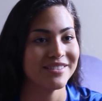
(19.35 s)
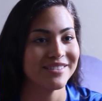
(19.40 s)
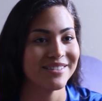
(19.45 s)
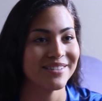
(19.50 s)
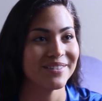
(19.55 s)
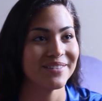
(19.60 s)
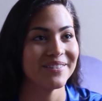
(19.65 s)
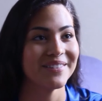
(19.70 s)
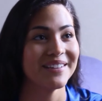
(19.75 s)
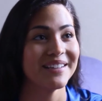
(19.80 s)
So
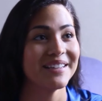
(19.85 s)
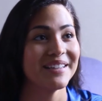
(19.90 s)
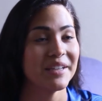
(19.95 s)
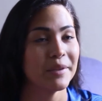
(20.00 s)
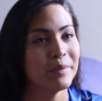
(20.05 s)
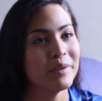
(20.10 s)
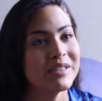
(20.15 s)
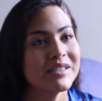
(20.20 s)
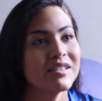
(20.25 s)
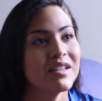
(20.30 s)
it
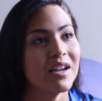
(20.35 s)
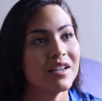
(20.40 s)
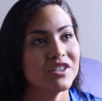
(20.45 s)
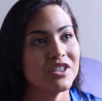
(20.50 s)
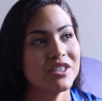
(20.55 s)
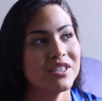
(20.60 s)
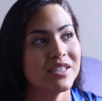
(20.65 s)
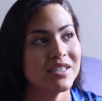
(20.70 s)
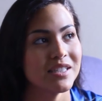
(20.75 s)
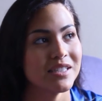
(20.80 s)
means a lot
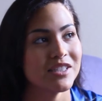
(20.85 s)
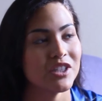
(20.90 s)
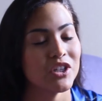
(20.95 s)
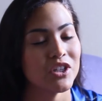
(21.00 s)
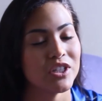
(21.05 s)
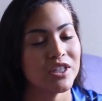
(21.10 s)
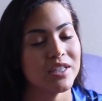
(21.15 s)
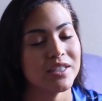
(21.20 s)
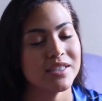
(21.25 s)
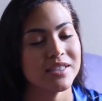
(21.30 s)
just because it's
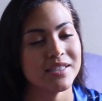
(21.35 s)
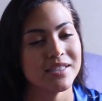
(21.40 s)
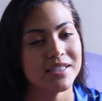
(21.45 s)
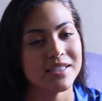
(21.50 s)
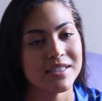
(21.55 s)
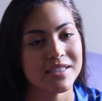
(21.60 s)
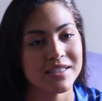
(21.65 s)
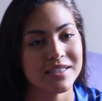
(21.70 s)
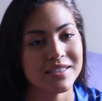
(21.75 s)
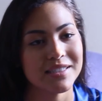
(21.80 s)
early in the
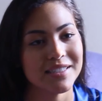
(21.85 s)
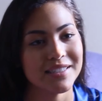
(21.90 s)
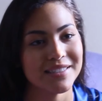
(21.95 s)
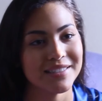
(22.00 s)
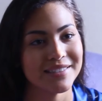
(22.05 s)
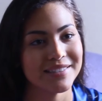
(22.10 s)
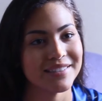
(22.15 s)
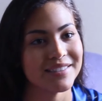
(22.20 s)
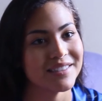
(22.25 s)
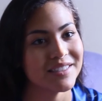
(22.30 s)
season,
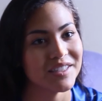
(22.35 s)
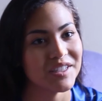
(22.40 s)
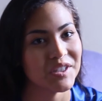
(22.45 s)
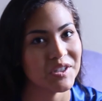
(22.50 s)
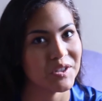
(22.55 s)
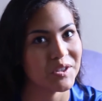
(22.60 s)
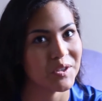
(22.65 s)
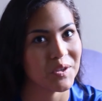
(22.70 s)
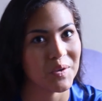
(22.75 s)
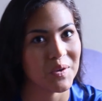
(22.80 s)
and
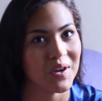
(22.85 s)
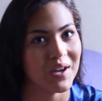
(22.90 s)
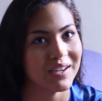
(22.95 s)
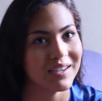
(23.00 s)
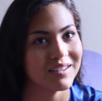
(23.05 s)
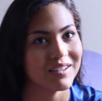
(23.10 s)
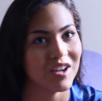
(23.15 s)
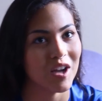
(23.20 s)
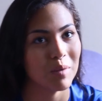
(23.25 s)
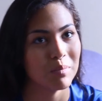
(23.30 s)
you know, I
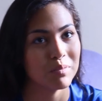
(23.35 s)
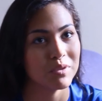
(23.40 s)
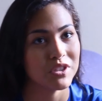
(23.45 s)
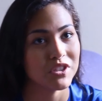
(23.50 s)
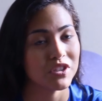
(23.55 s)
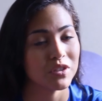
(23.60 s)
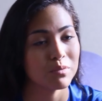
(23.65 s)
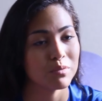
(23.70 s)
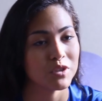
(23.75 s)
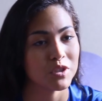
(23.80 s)
can accomplish
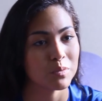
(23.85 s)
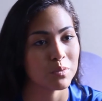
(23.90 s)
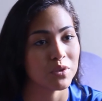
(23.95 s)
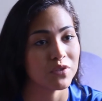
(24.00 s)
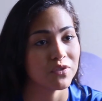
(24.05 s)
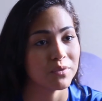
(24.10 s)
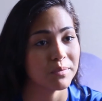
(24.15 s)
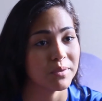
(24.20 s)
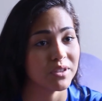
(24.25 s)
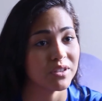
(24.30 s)
so much more
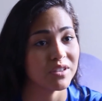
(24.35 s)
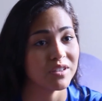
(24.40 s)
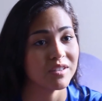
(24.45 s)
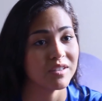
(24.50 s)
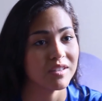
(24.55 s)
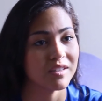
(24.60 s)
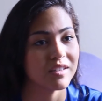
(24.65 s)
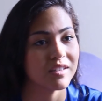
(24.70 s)
from here,